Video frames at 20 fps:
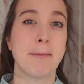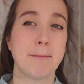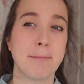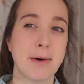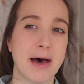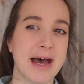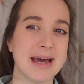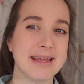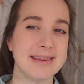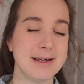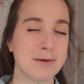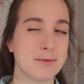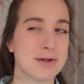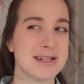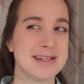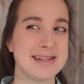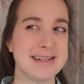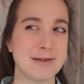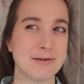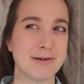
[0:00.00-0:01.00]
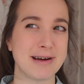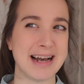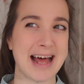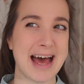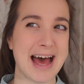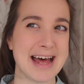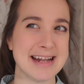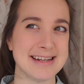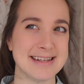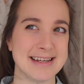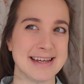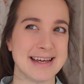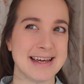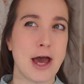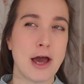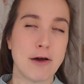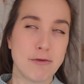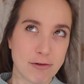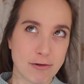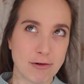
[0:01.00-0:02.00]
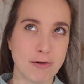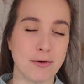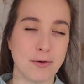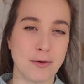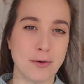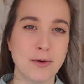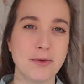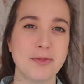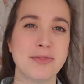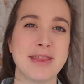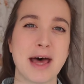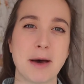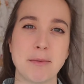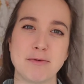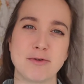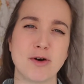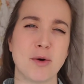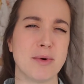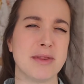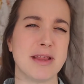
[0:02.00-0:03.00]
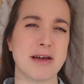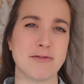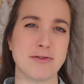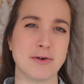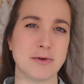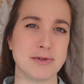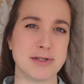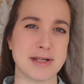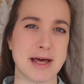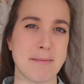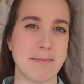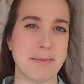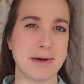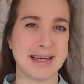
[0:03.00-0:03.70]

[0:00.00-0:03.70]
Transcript: But I think we're still glad overall that we've got one that folds up.